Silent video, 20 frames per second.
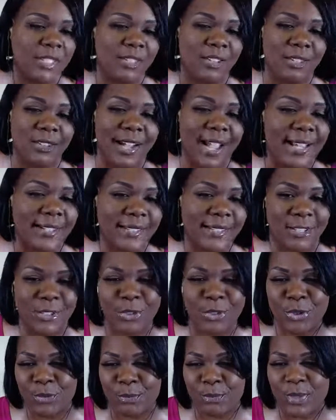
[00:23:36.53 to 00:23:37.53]
So you guys,
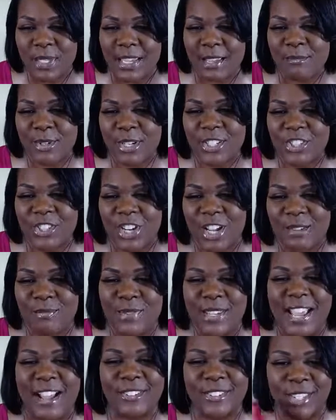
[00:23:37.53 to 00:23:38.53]
you'll be able to check
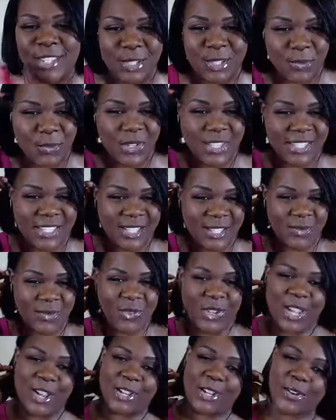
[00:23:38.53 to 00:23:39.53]
me out this week as
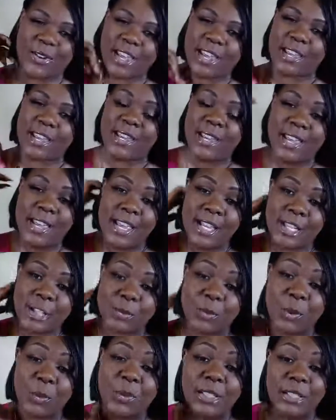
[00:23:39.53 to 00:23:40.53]
well. Okay. Because
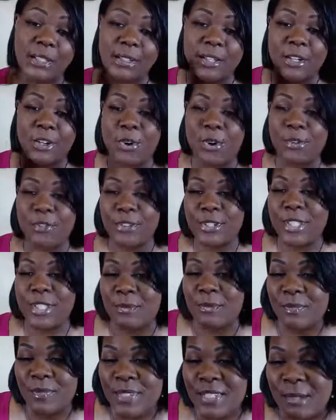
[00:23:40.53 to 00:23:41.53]
we're really going to go over
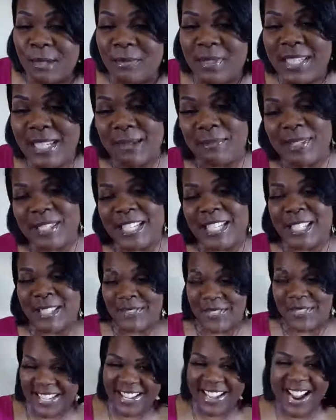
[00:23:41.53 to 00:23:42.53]
some tips this
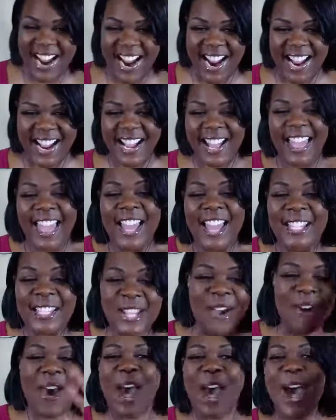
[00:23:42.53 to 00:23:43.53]
week. All right.
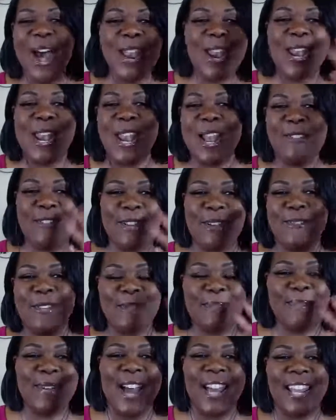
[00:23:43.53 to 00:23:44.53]
So I love
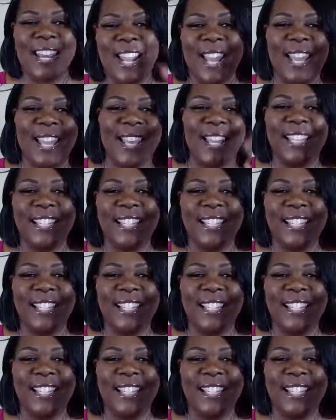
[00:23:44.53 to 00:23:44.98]
everybody.